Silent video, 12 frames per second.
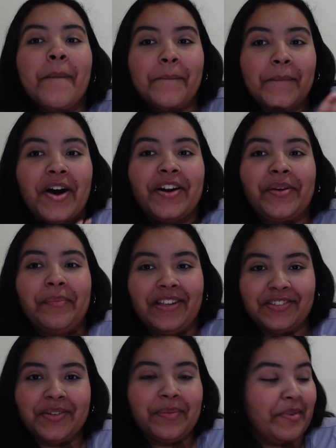
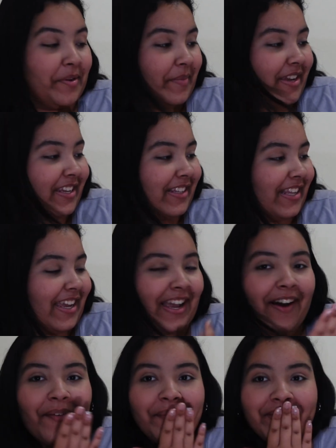monumental moment.
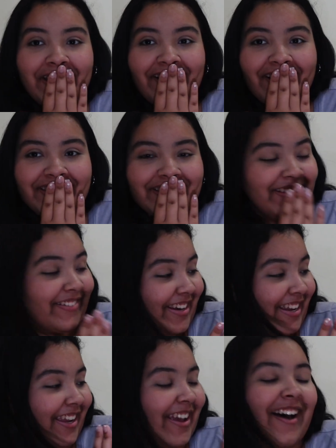Like, oh my god, it's
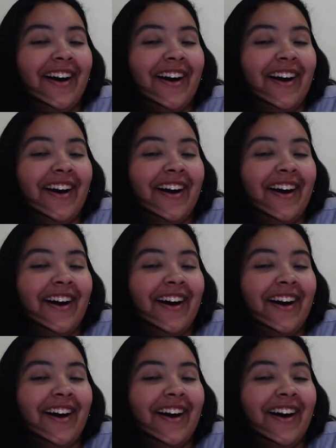loading.